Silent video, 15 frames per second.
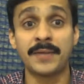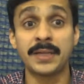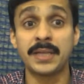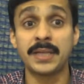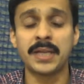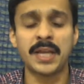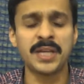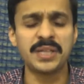And
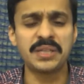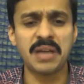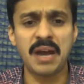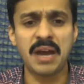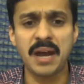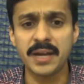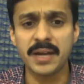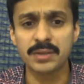then the
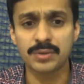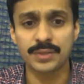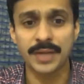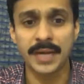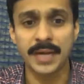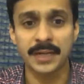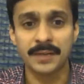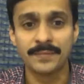entire
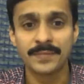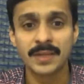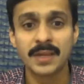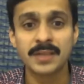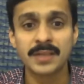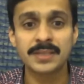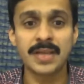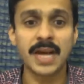society,
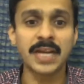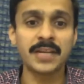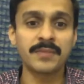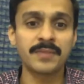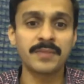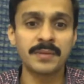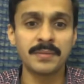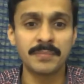starting
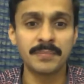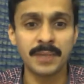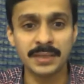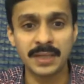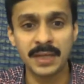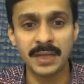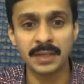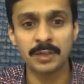from the
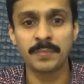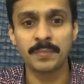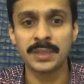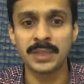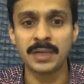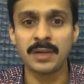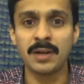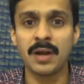mother to
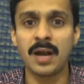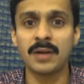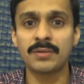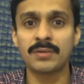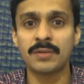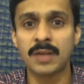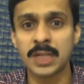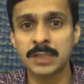mother-in-law
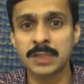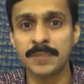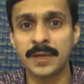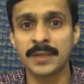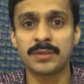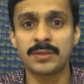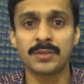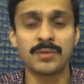to
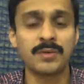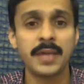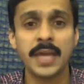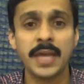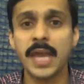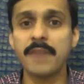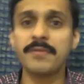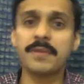husband to
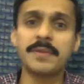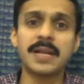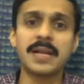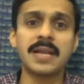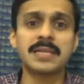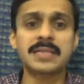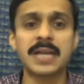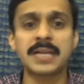everybody
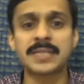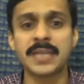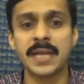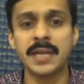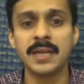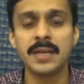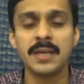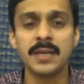else, starts
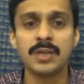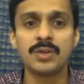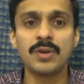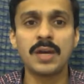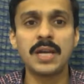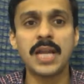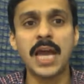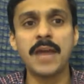saying your
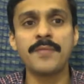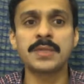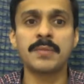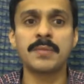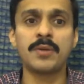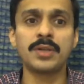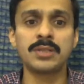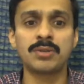life is
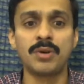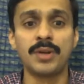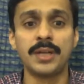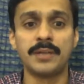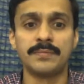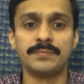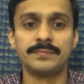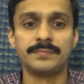about this
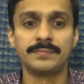only.